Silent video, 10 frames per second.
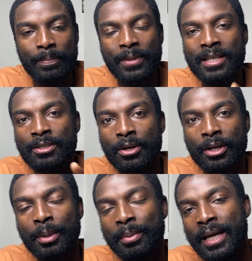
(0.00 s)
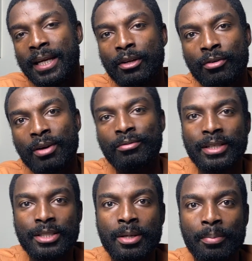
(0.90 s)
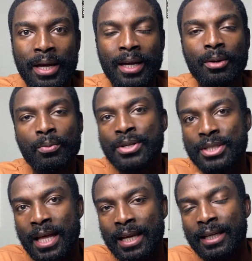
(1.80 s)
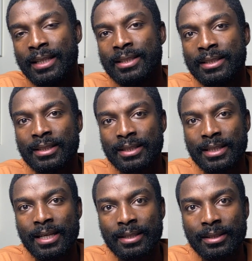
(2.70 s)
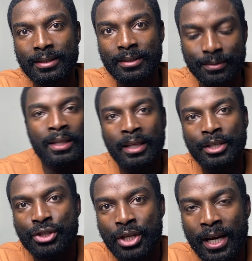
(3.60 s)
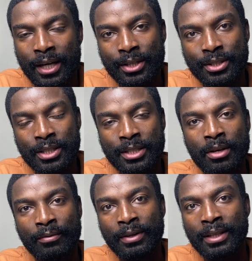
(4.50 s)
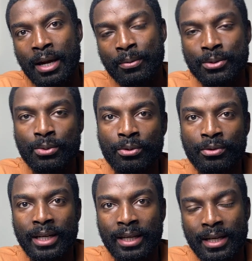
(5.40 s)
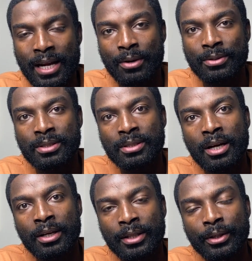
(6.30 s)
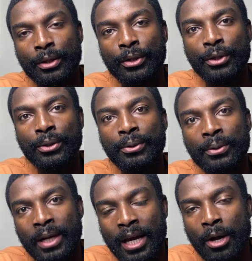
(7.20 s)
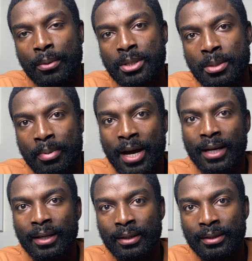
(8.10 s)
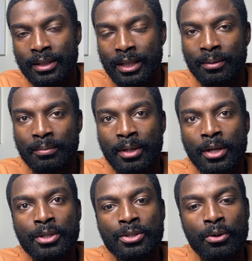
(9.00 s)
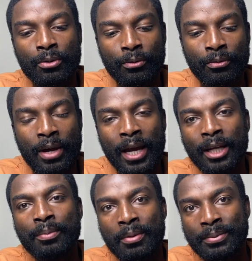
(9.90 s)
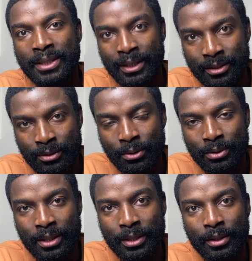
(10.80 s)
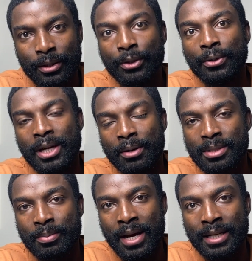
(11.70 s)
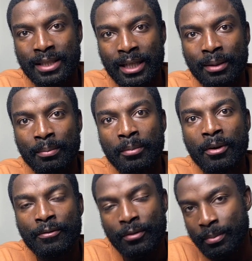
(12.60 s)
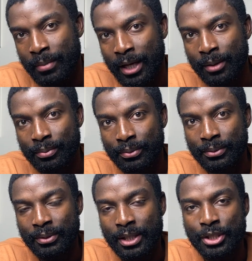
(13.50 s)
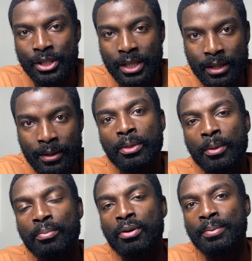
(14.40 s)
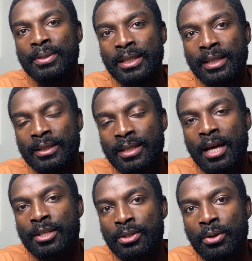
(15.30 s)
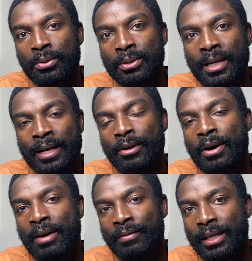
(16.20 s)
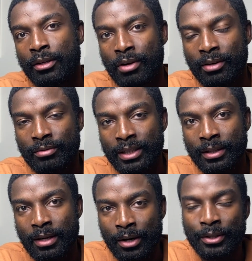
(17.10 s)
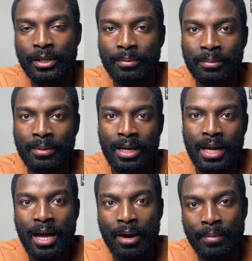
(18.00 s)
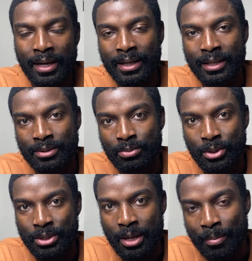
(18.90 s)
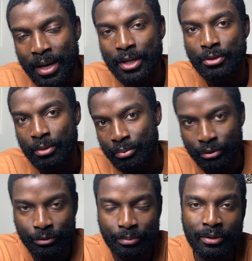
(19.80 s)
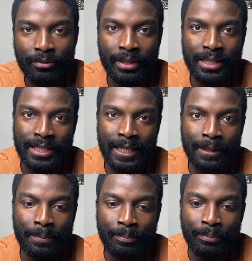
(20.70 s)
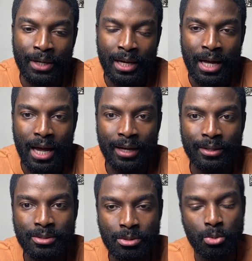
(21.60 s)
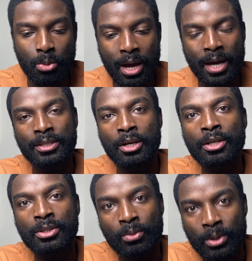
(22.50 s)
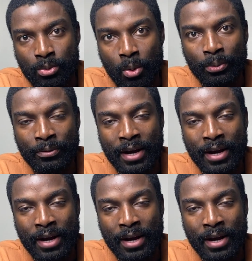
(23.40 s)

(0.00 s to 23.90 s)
there's not going to be any ground rent to pay once that lease is extended. This change is something that was already announced under the new Help to Buy scheme. So for any properties sold under the new Help to Buy scheme from April this year, the properties that are sold cannot have any ground rent on them. And this was a major improvement for the scheme. And as a consequence, what we've